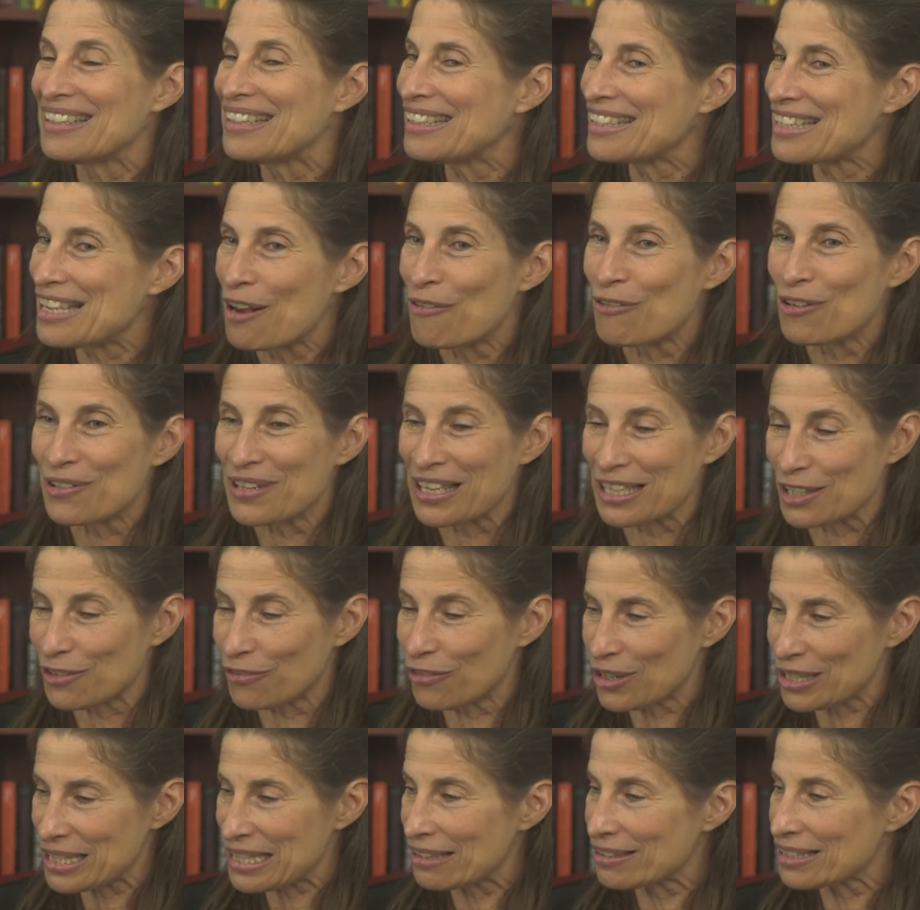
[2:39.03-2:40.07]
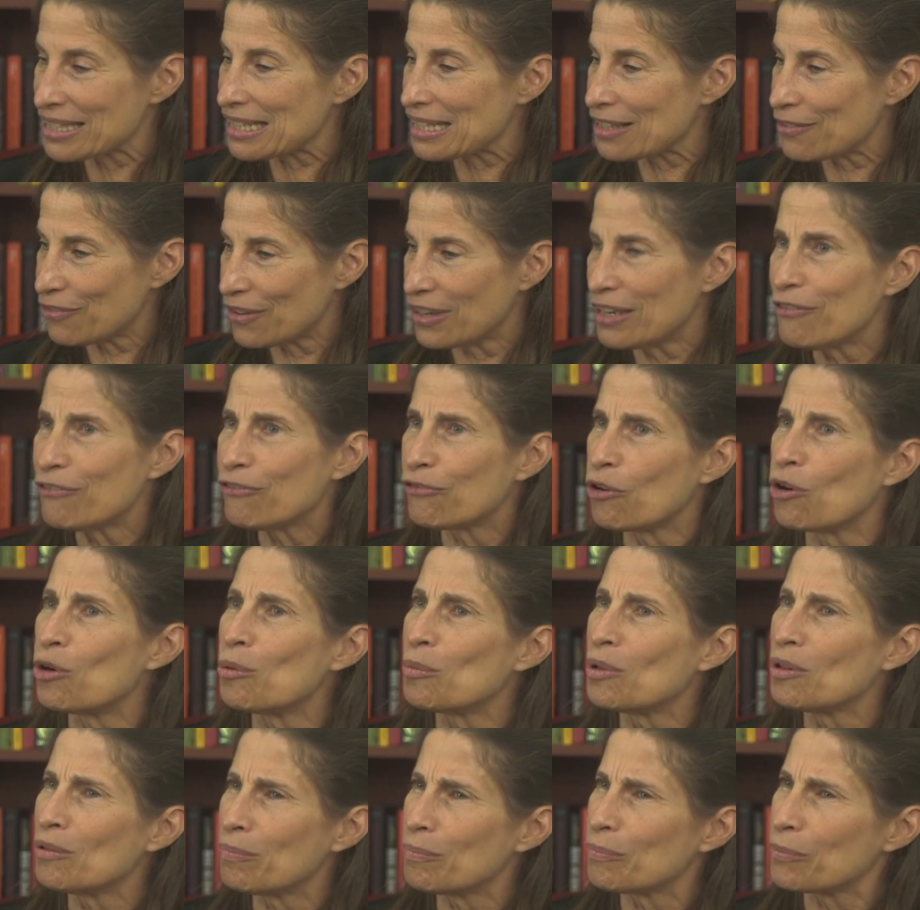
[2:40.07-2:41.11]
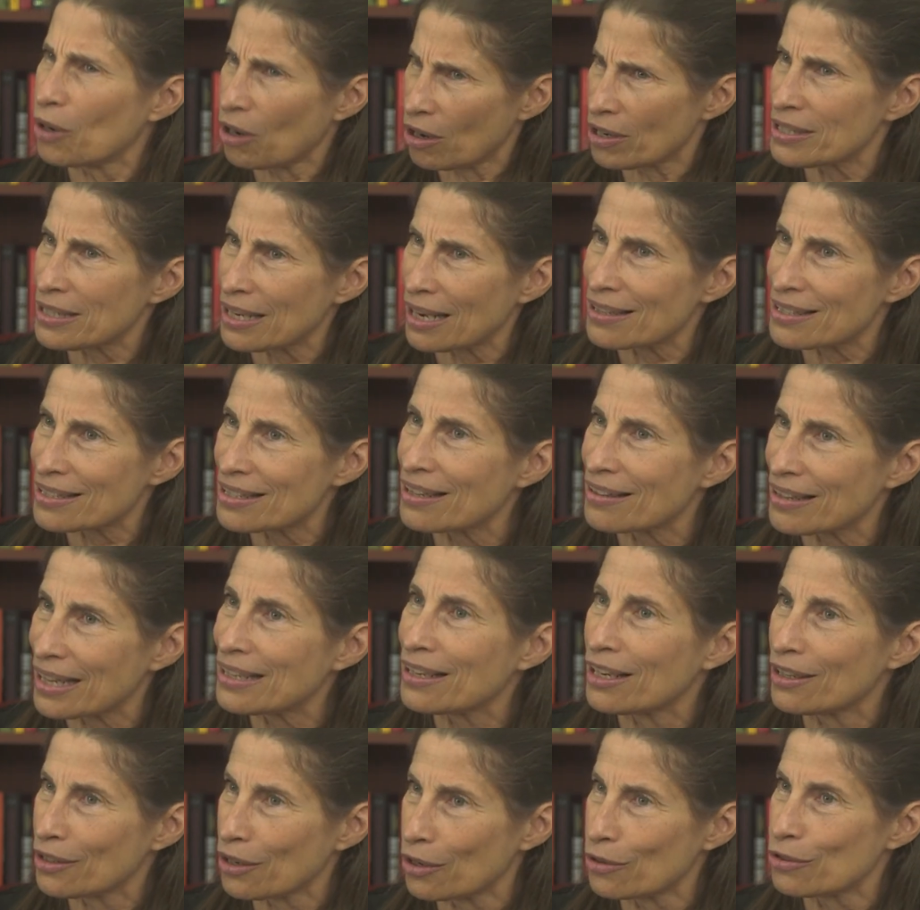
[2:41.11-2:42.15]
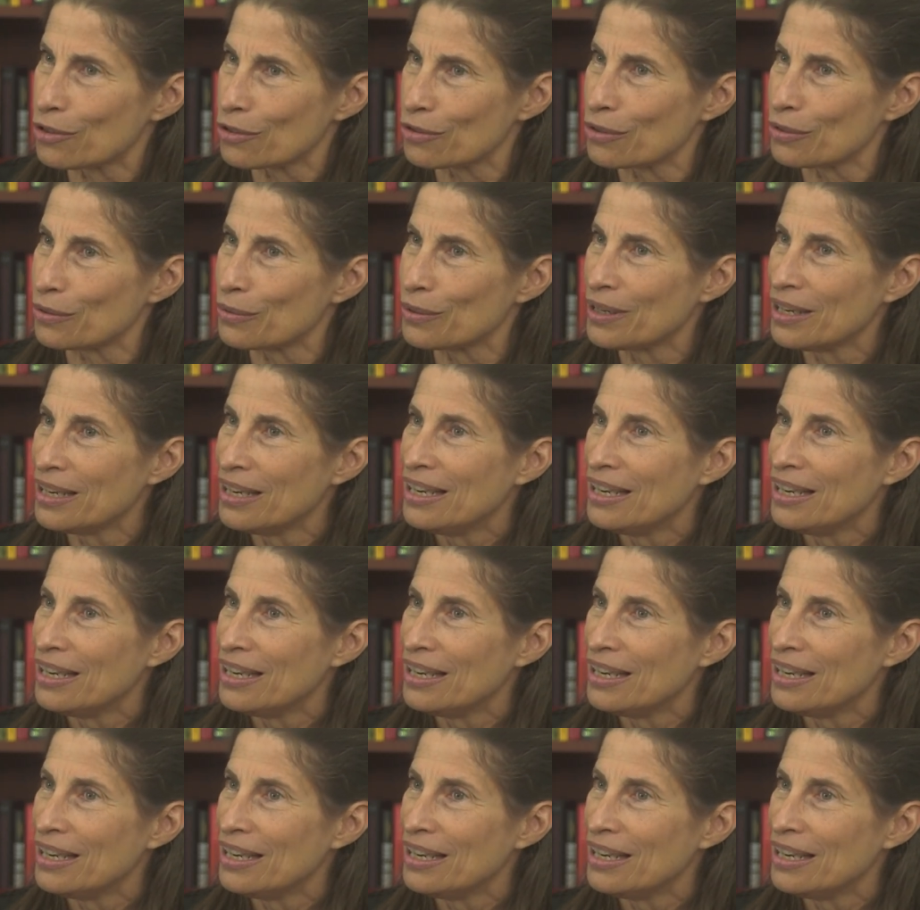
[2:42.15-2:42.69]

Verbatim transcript: several things. First, there is this very formal process that they can go through.